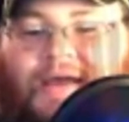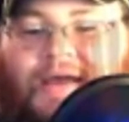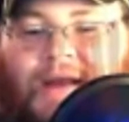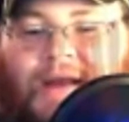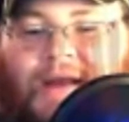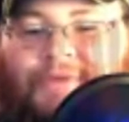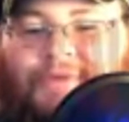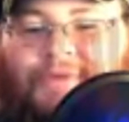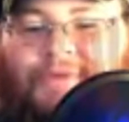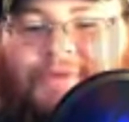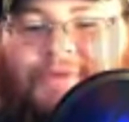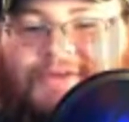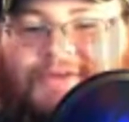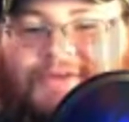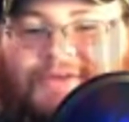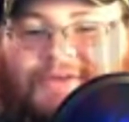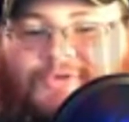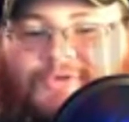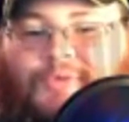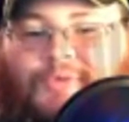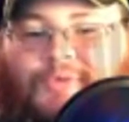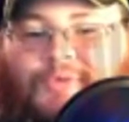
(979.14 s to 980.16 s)
and I will send you to
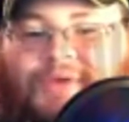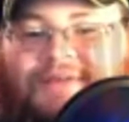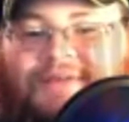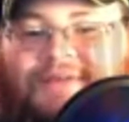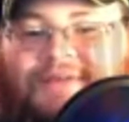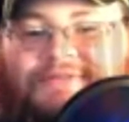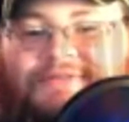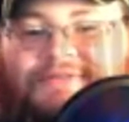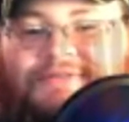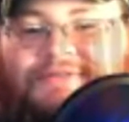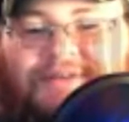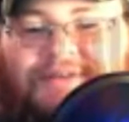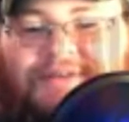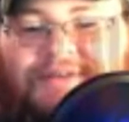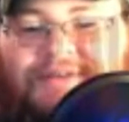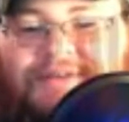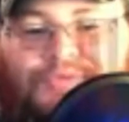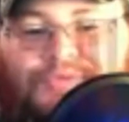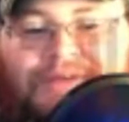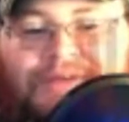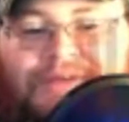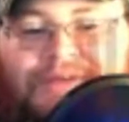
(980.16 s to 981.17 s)
a place that makes
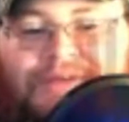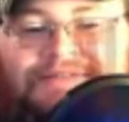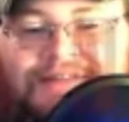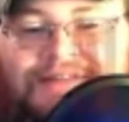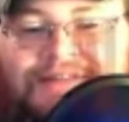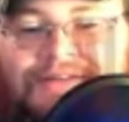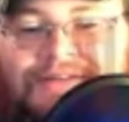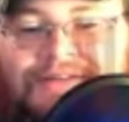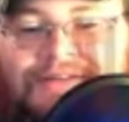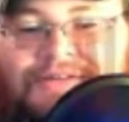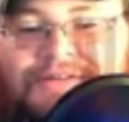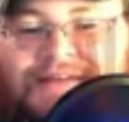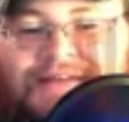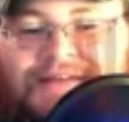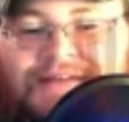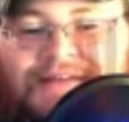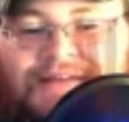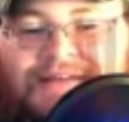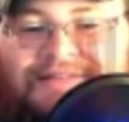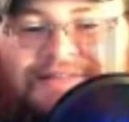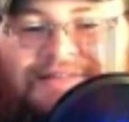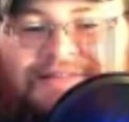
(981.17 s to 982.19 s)
Suplex City look like
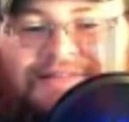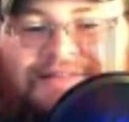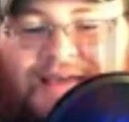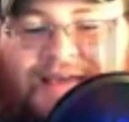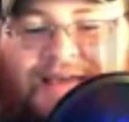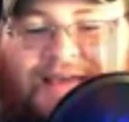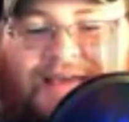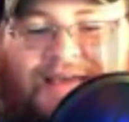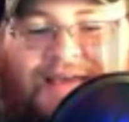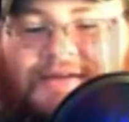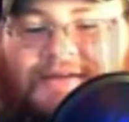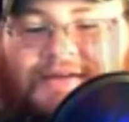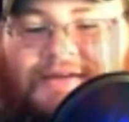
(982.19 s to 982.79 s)
Disneyland.